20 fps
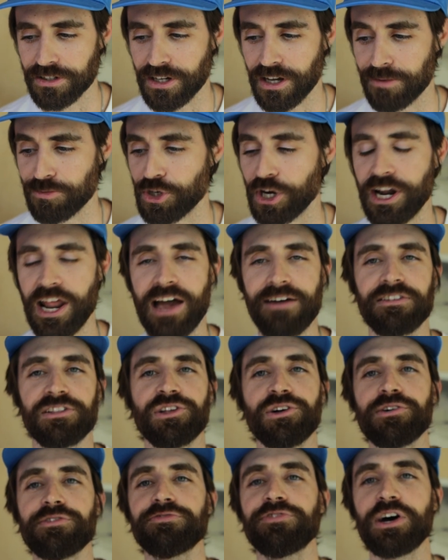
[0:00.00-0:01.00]
I'm trying to have a
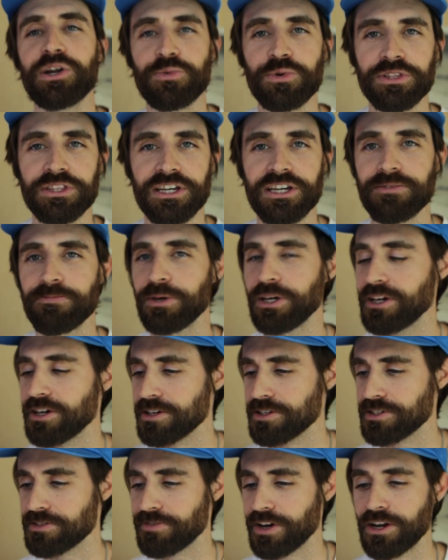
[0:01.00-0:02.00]
little fun with it,
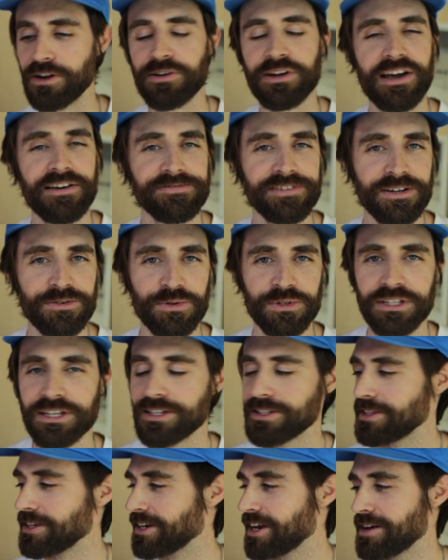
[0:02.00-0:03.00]
because if I don't have fun with
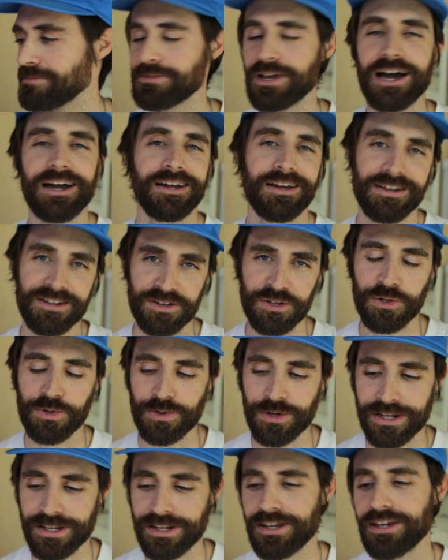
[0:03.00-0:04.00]
it, then I'm not going to do
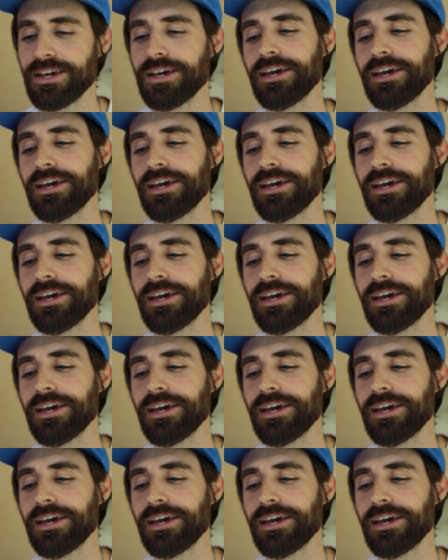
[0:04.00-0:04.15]
it.